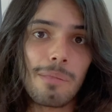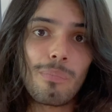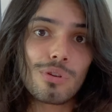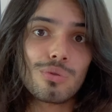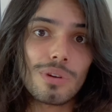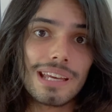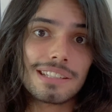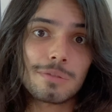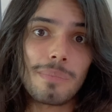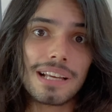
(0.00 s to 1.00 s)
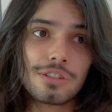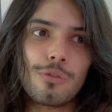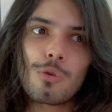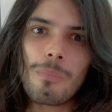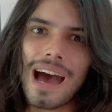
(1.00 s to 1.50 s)
al portugués más
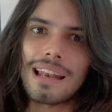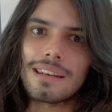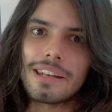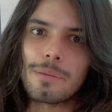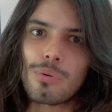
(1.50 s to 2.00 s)
formal de